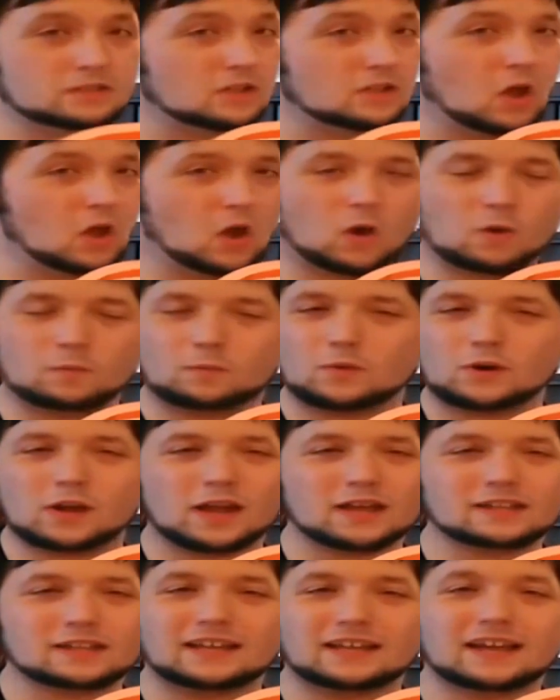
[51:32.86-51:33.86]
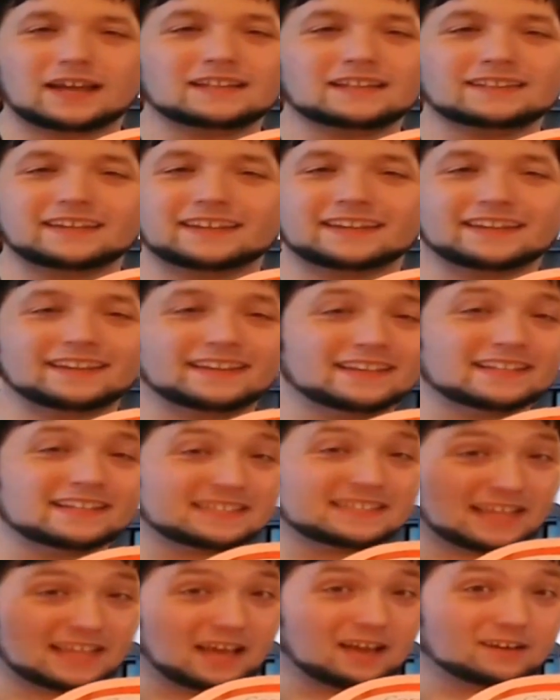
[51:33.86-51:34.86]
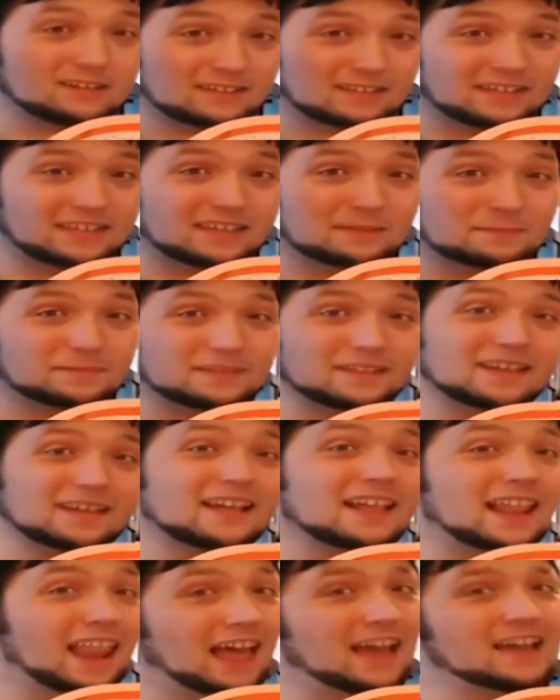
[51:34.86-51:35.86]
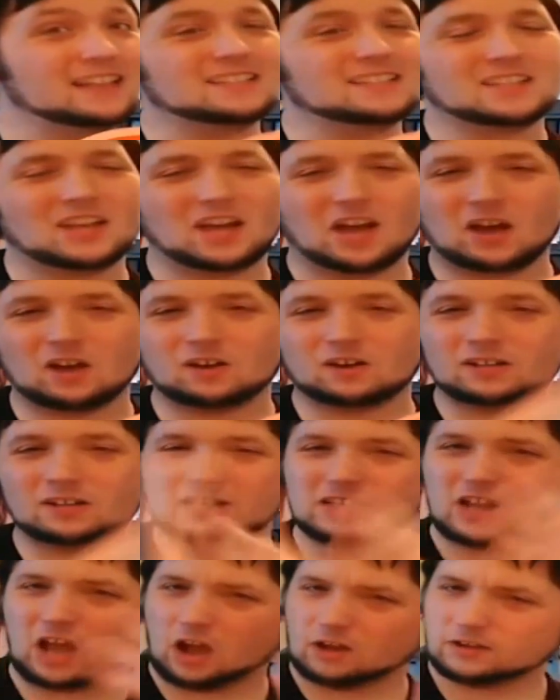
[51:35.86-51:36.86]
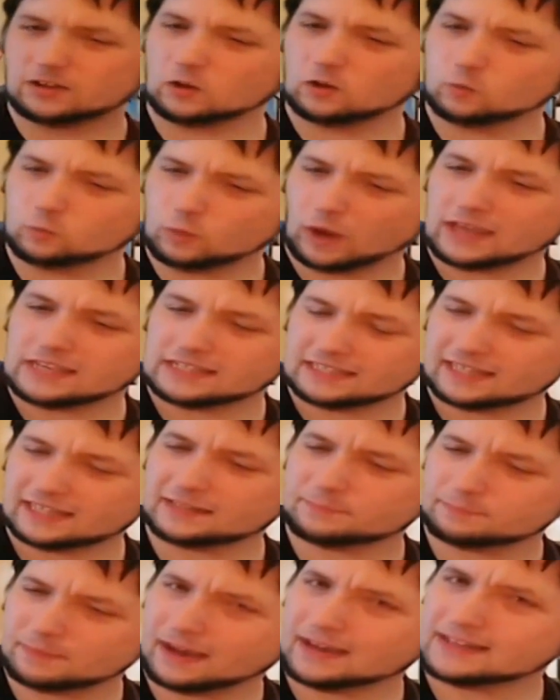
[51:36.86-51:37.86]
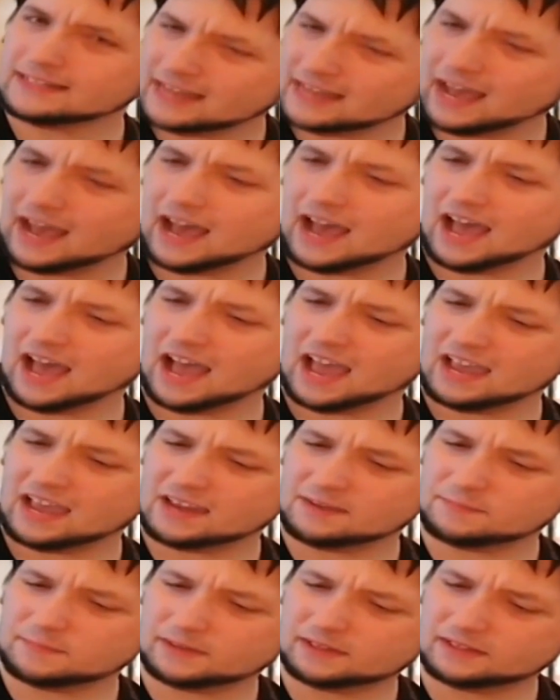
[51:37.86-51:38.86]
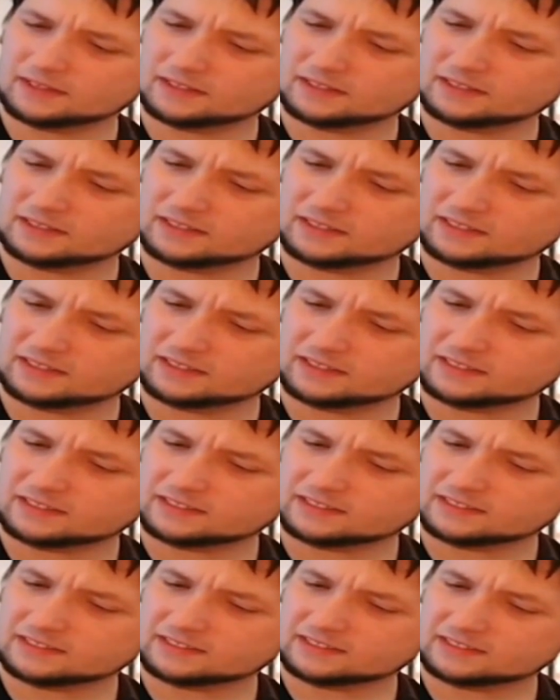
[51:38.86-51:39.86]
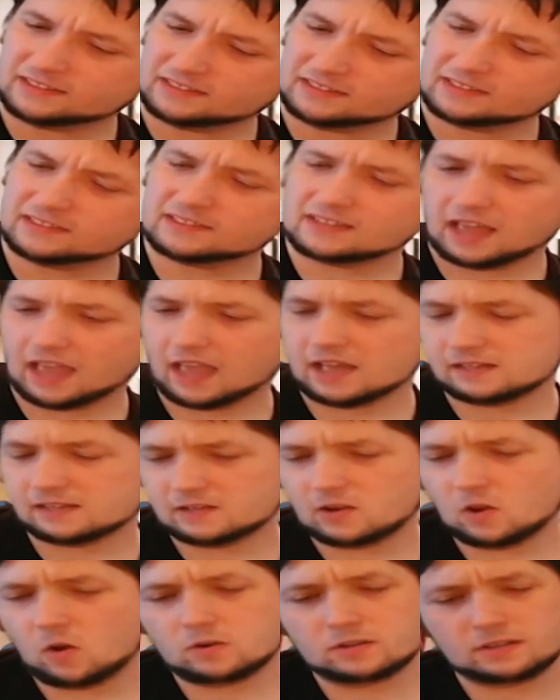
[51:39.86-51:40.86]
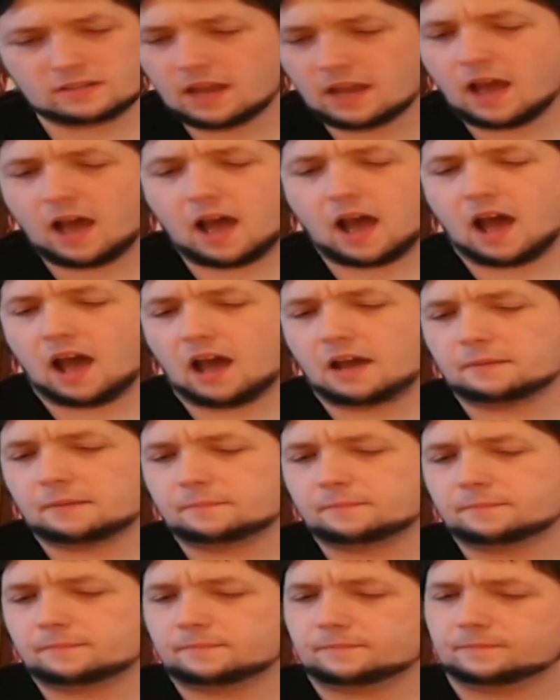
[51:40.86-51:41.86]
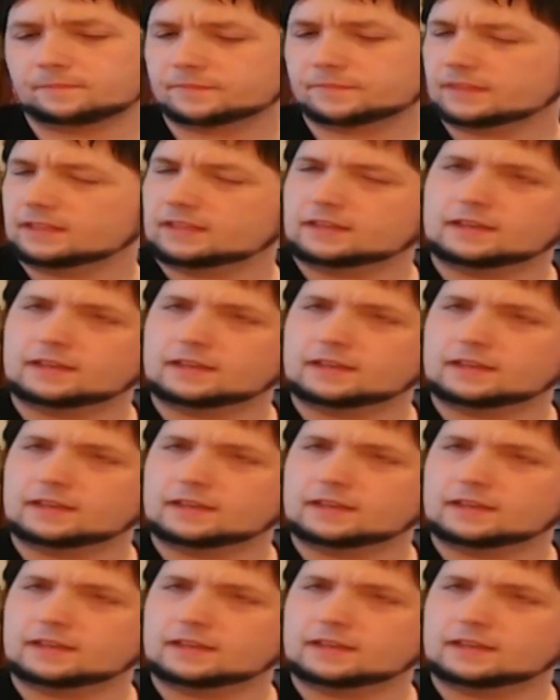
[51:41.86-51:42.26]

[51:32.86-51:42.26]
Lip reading: thinking out like your entire sync like this. Like when I say like I'm looking for like a storyline, like add something here or storyline, this video is what I'm talking about.